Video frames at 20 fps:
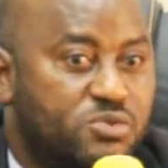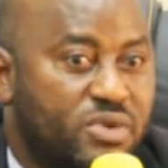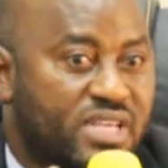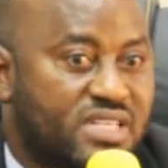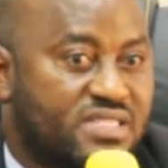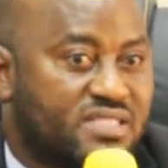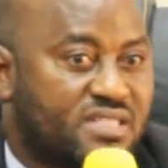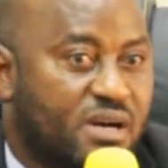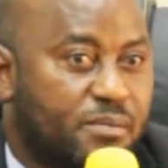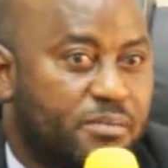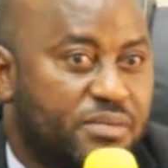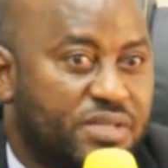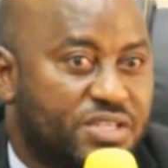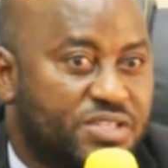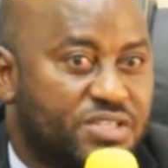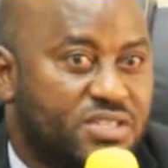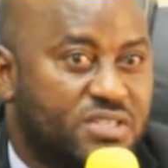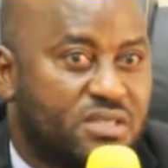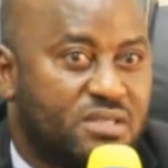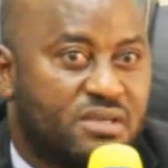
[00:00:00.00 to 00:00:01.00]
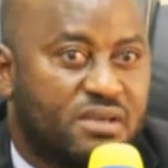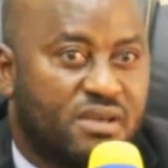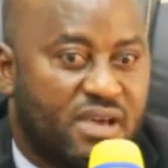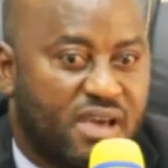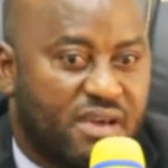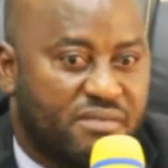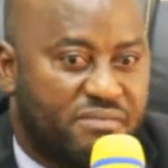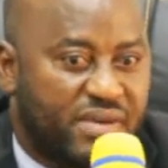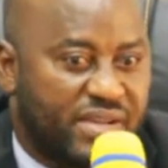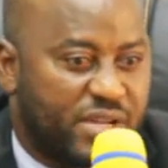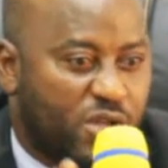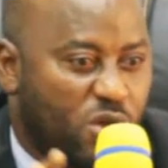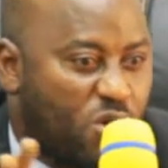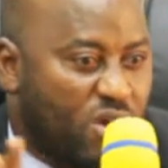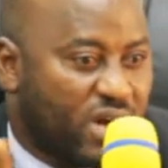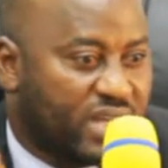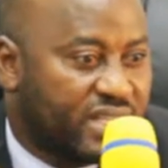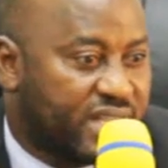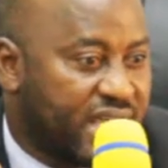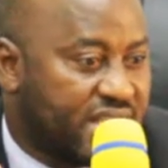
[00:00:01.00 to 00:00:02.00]
to establish a very
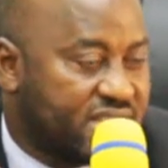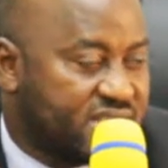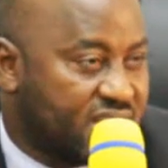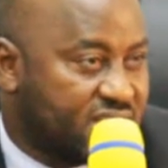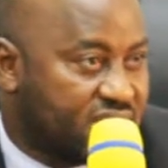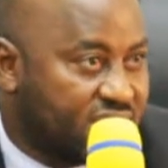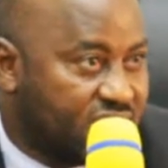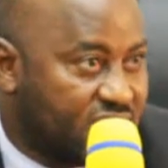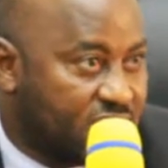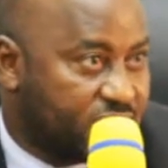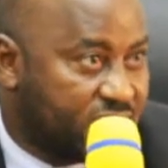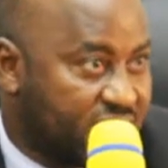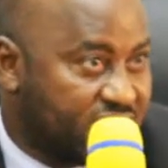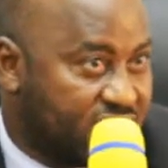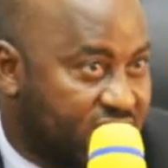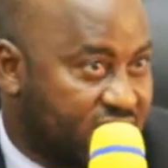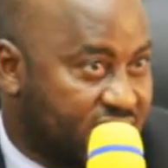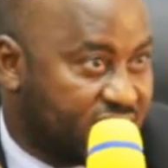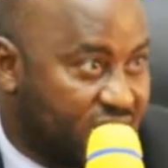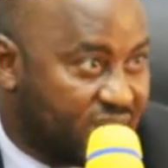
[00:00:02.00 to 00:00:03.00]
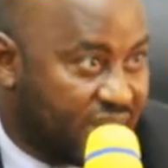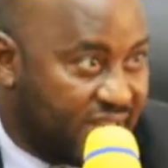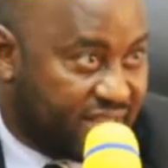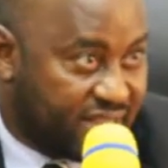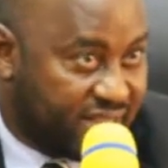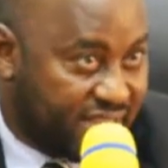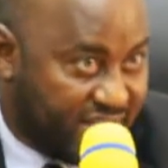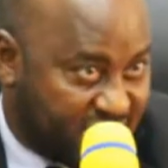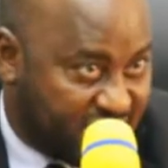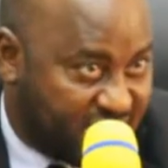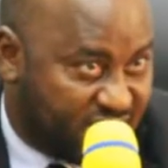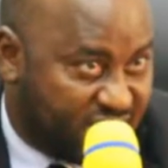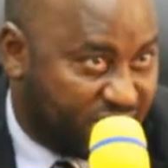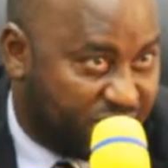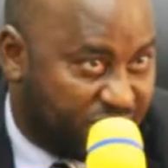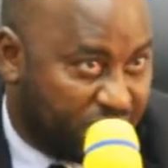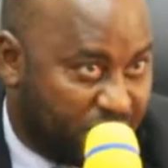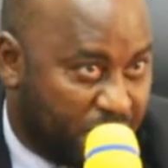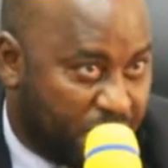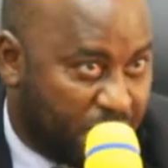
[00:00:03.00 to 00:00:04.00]
organized and integrated agency like this,
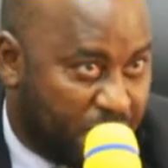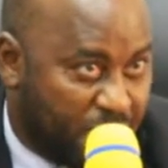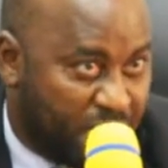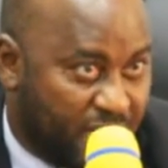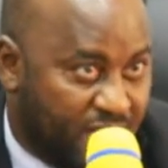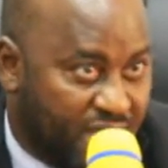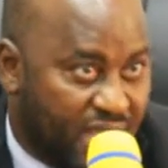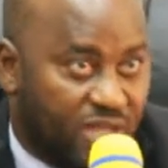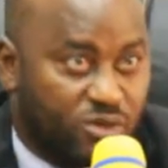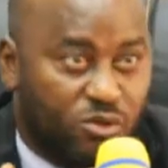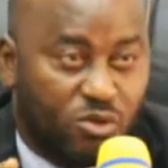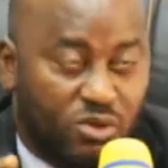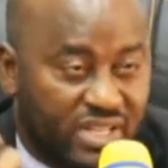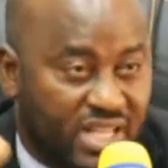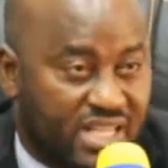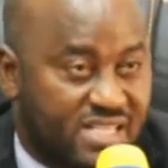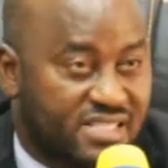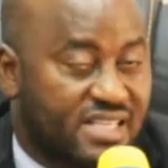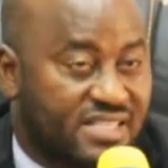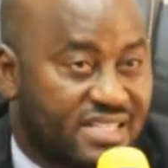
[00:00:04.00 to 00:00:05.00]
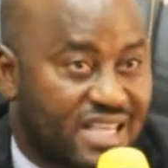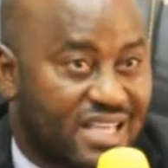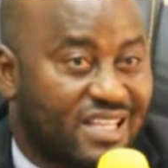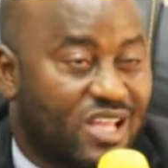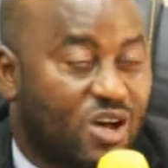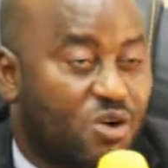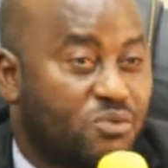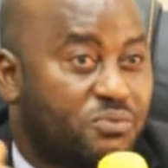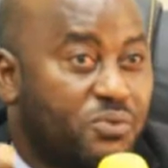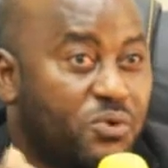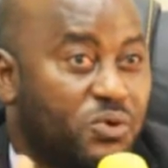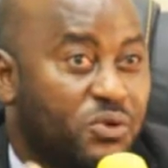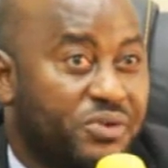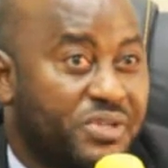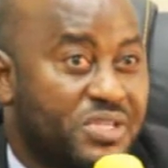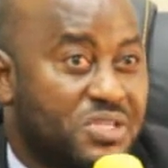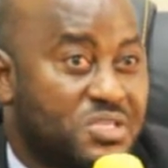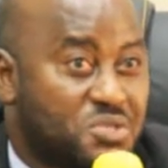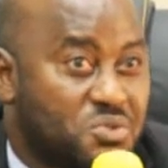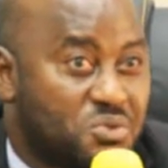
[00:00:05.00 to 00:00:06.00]
and other states are now
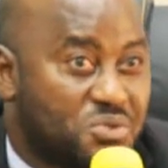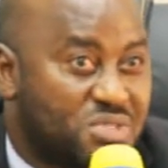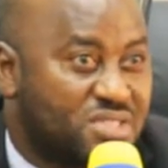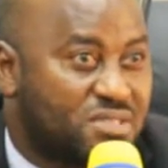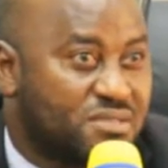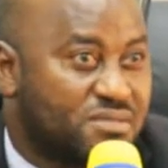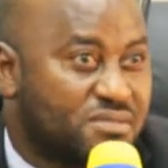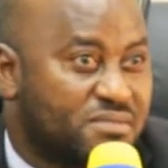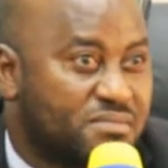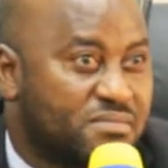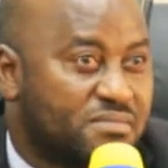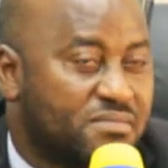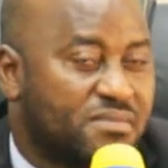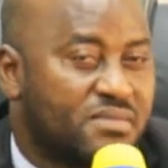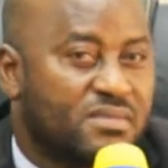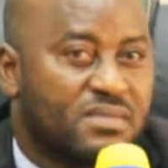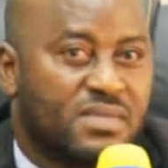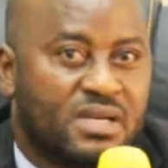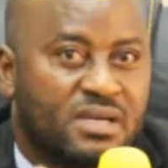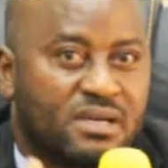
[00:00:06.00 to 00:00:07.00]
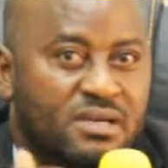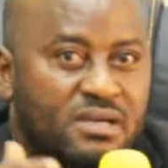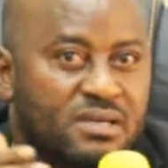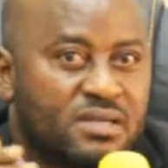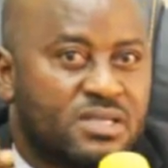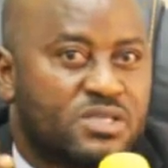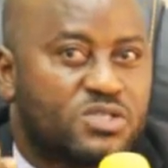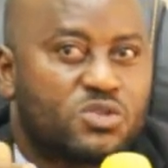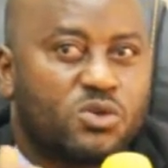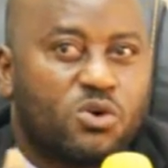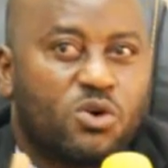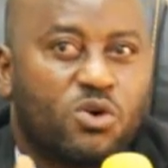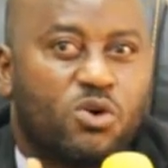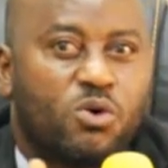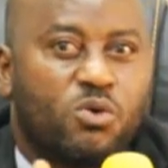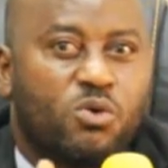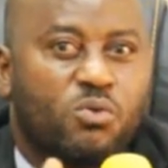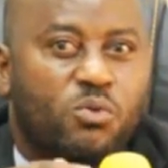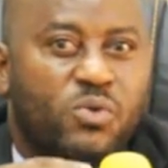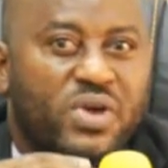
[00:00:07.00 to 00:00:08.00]
following suit.
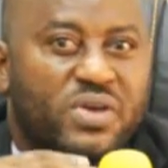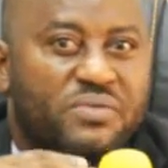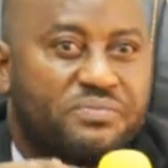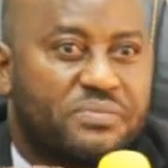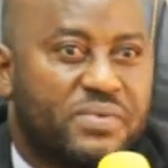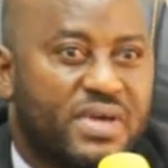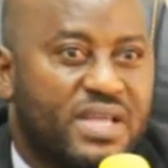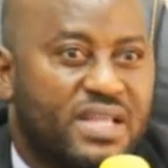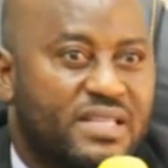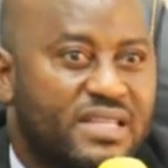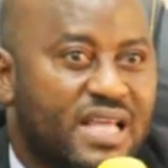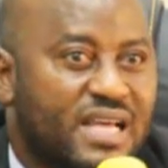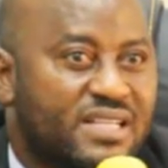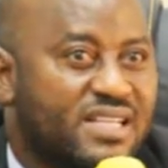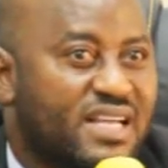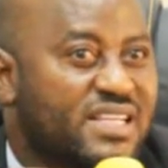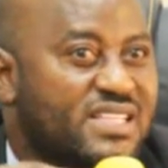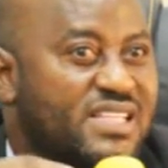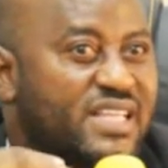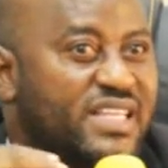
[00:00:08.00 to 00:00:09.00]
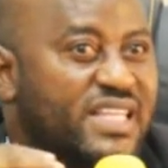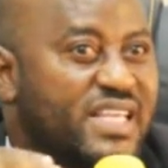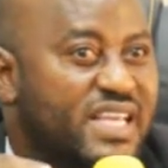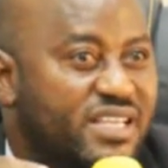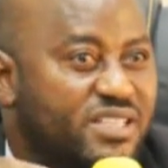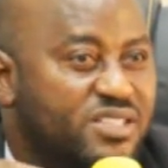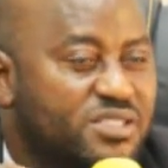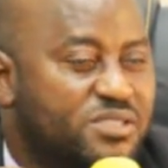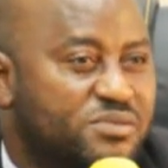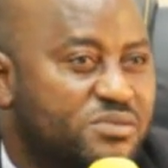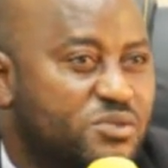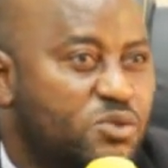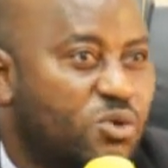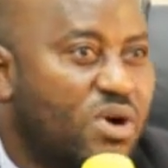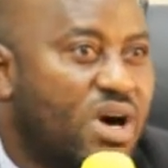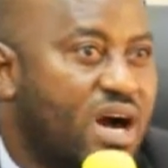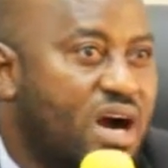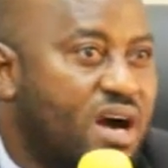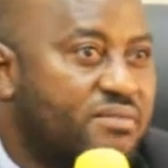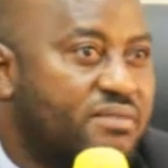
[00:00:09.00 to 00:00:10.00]
So we feel that there's a need to
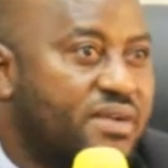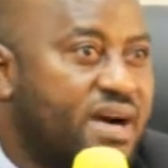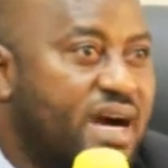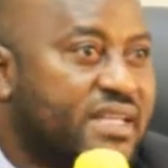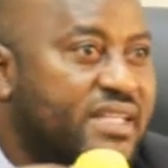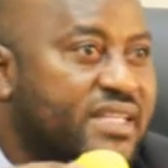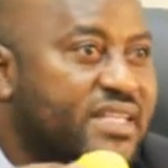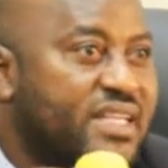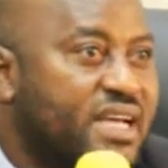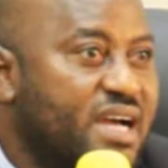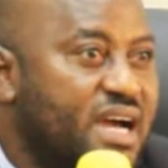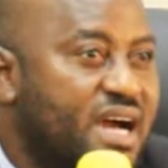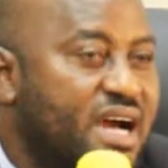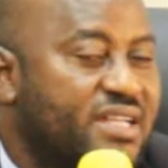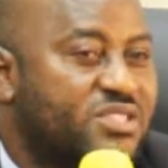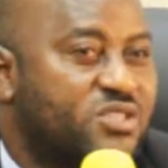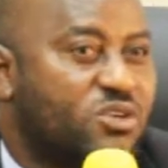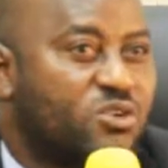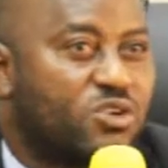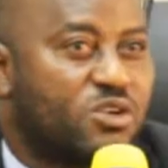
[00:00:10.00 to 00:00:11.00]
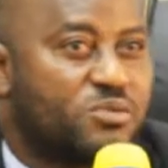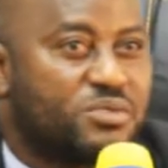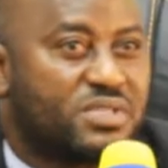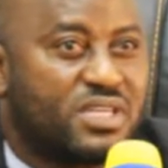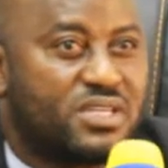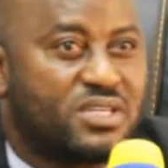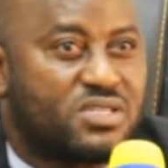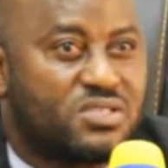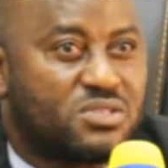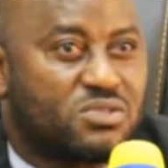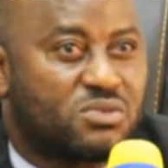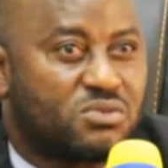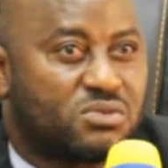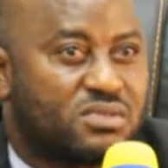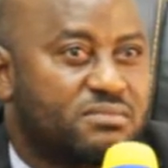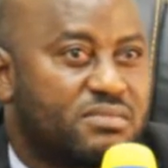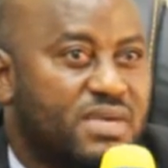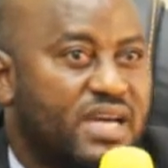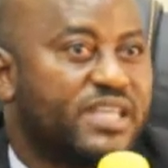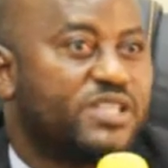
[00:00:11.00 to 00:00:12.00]
have an anti-corruption institute,
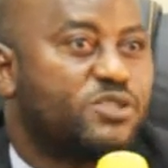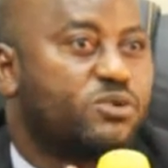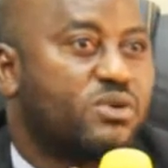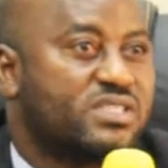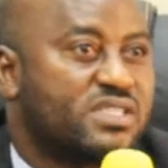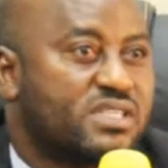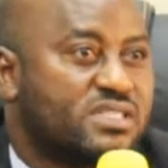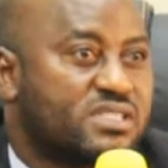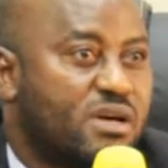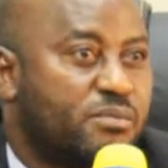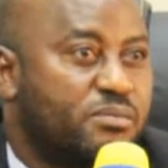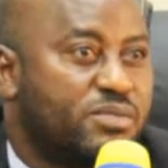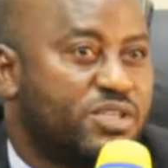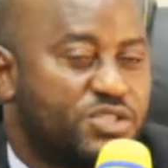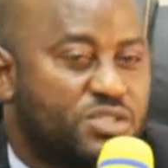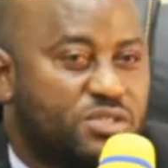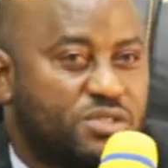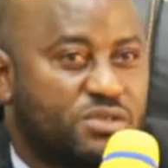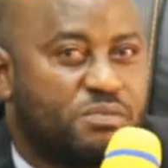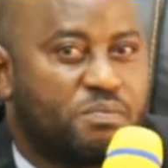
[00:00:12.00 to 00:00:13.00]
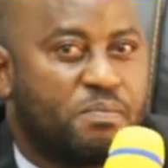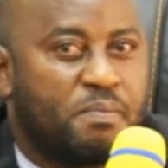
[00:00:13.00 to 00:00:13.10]
and it was established.